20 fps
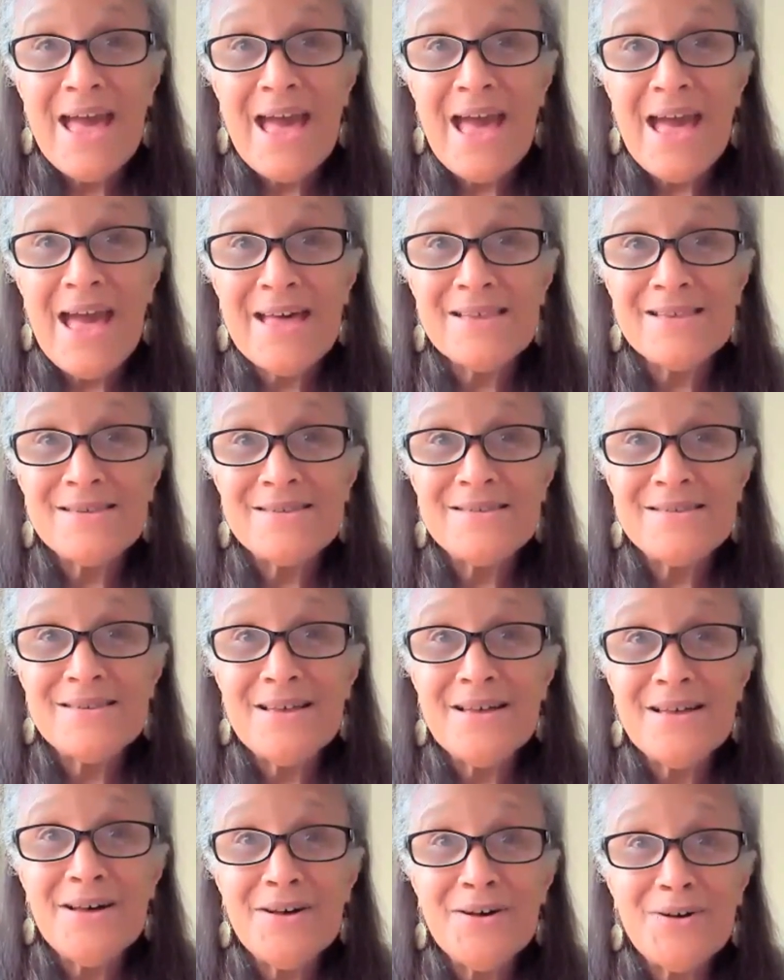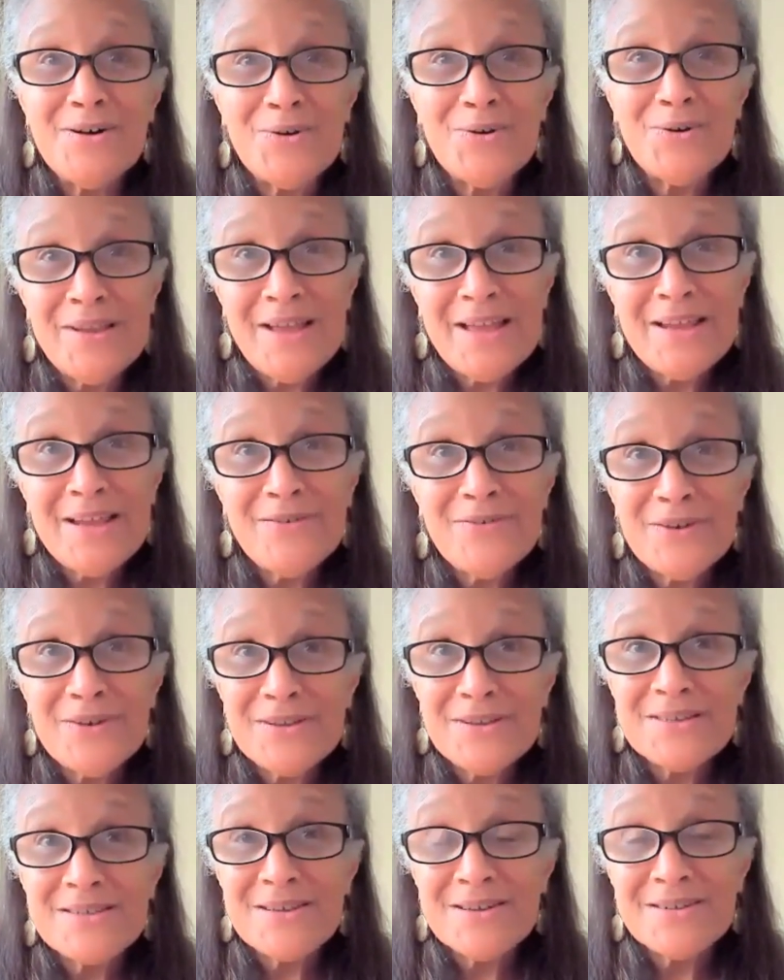as a creative
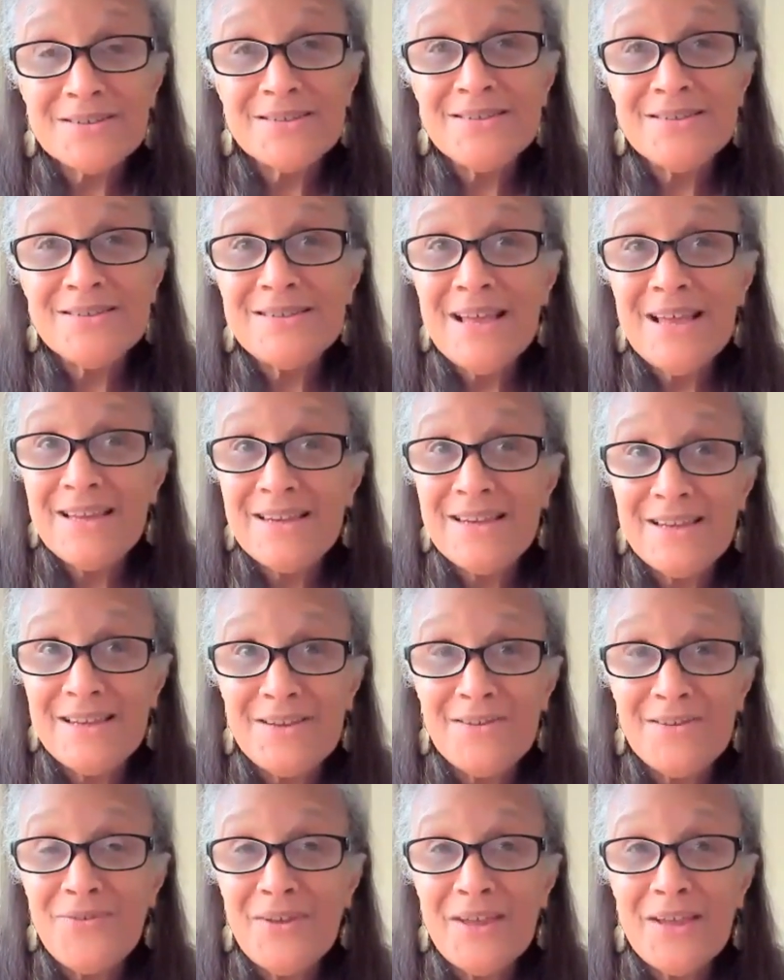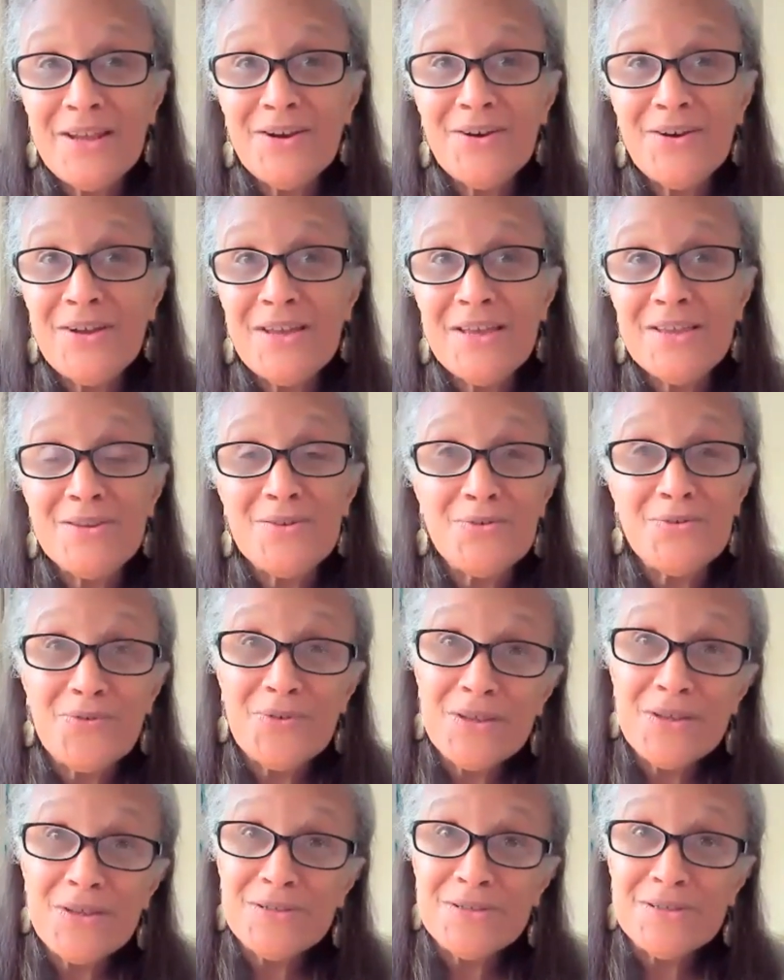consultant and innovator in the
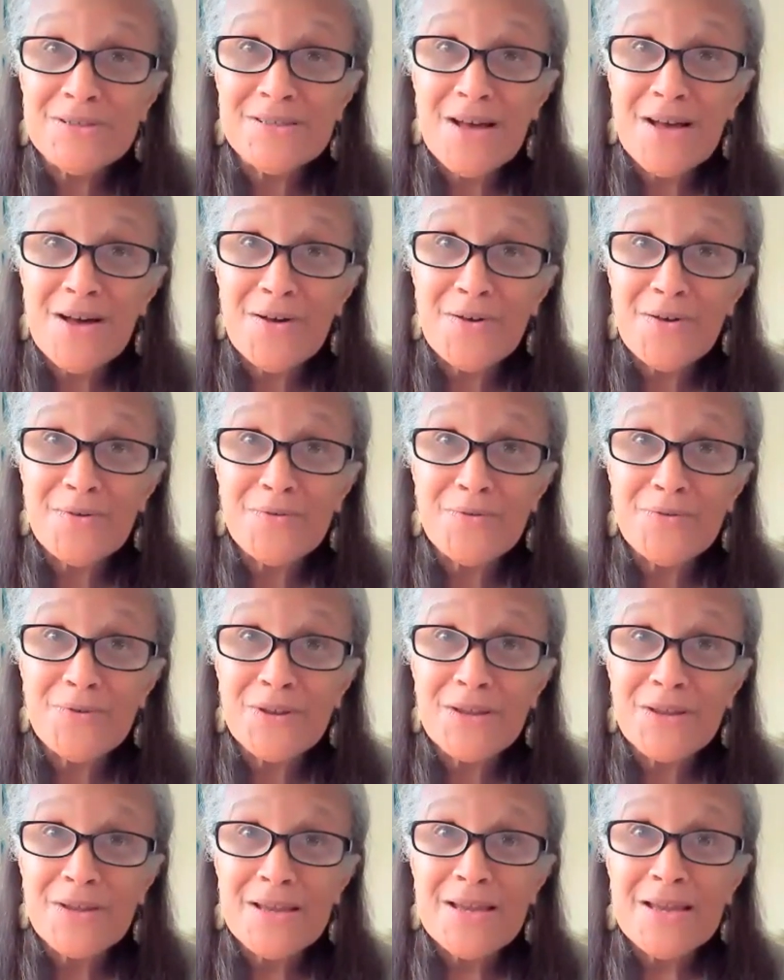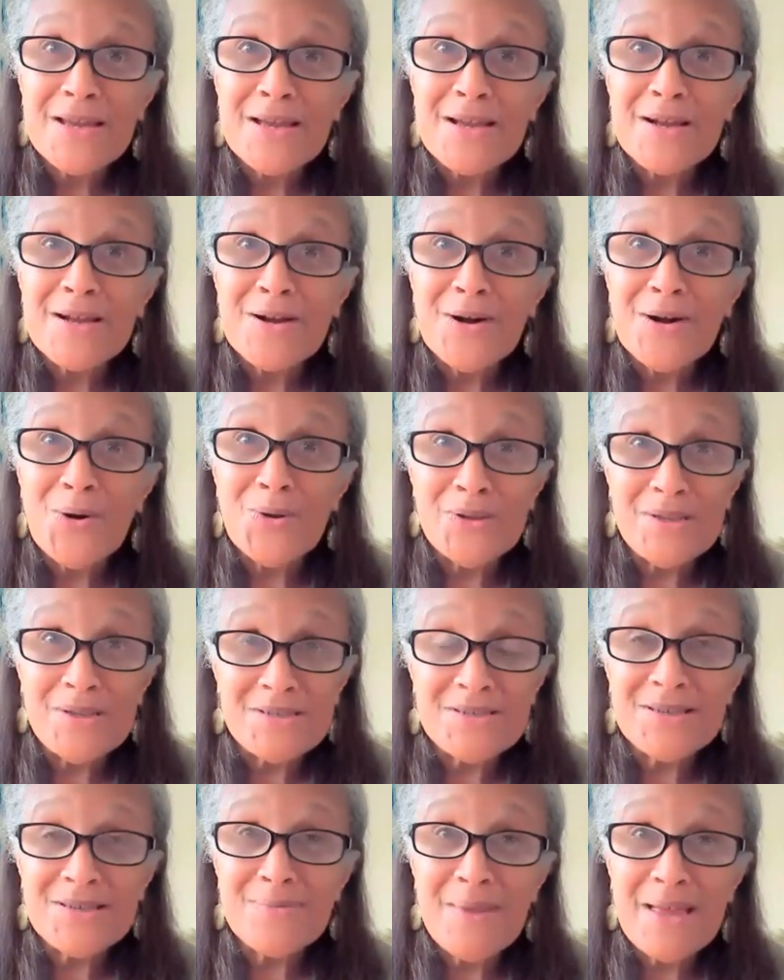field of
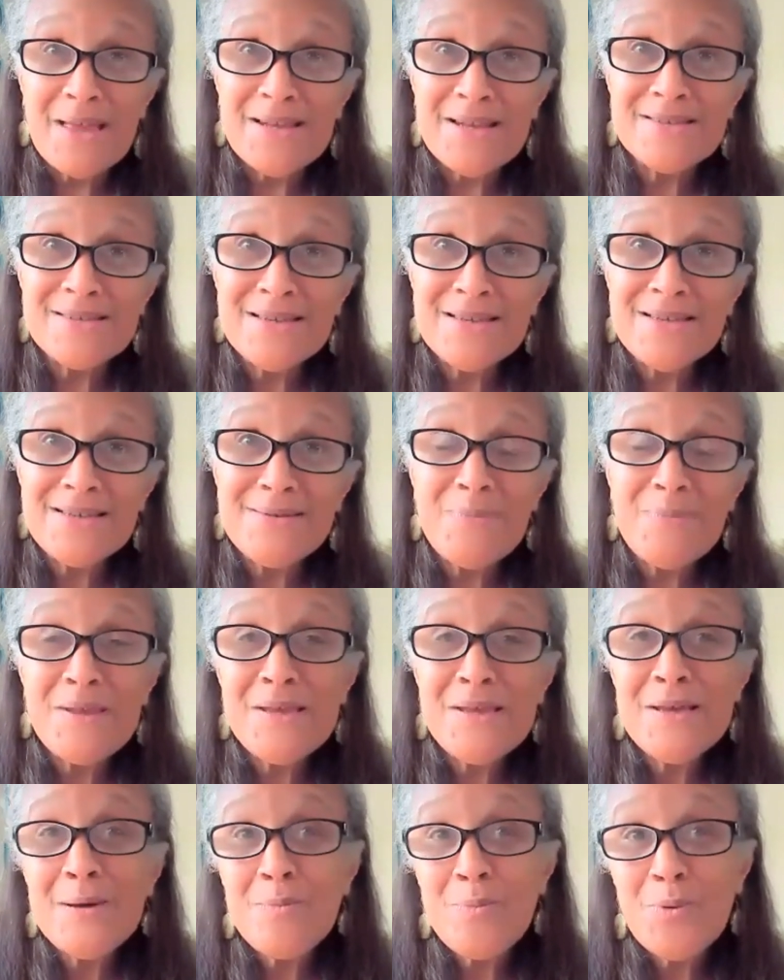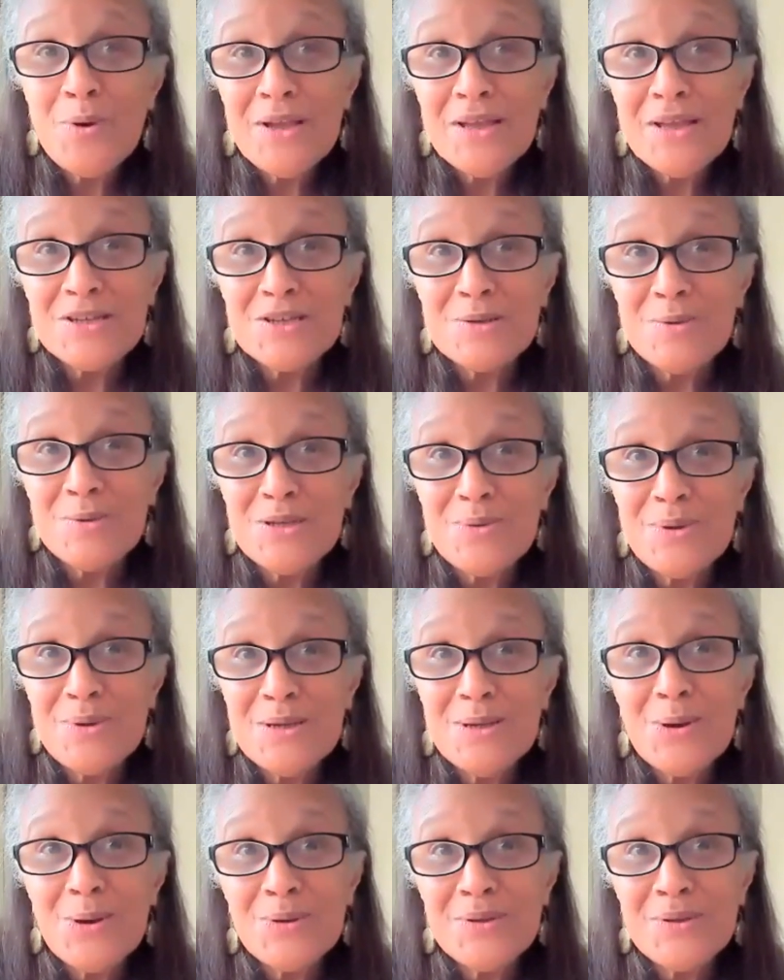holistic medicine, being a bridge
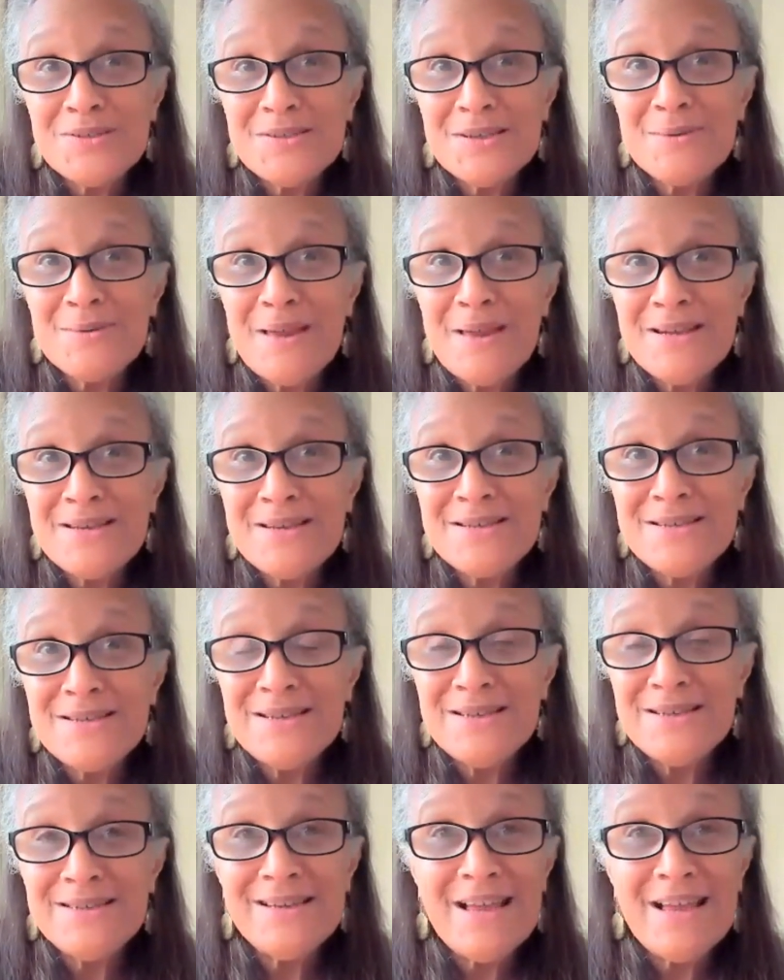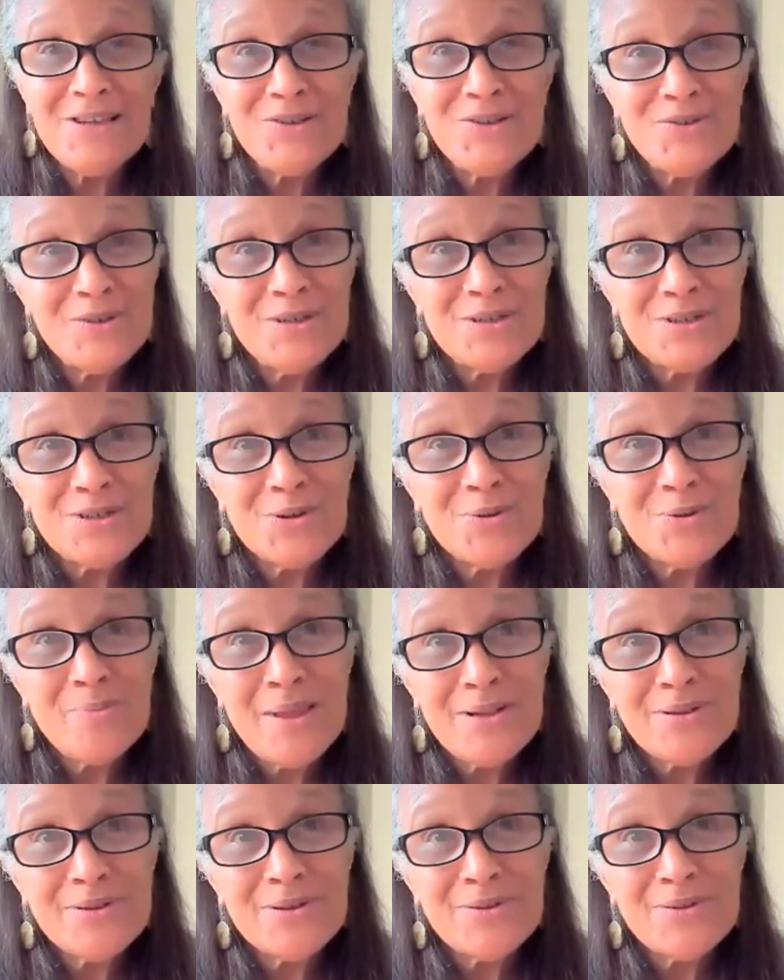between holistic medicine and traditional
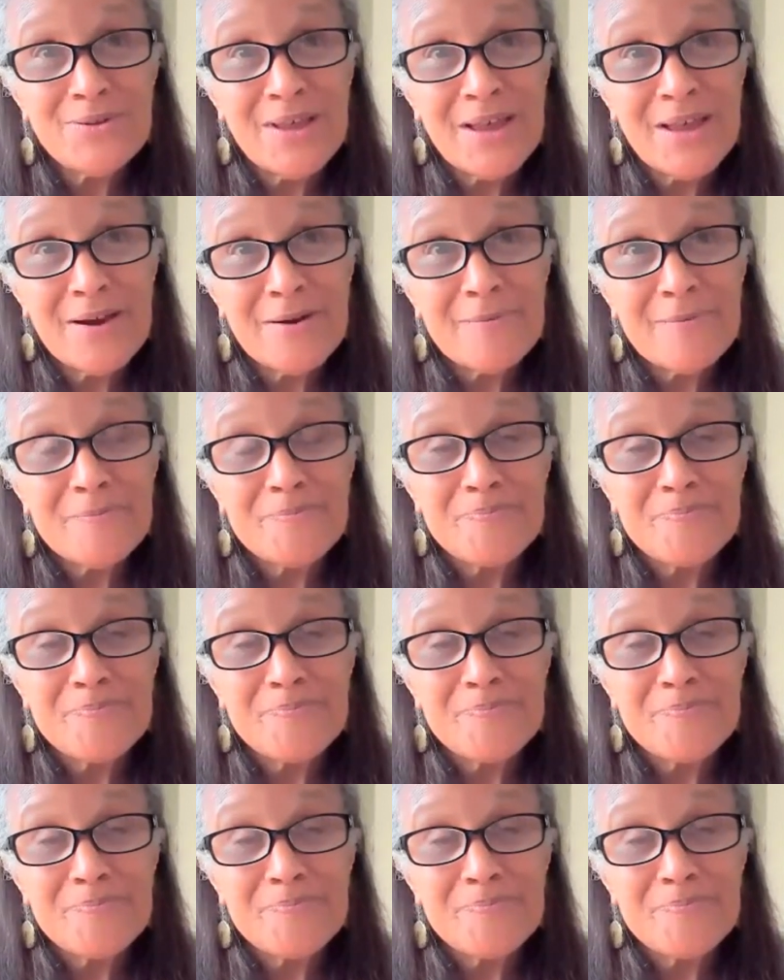medical care.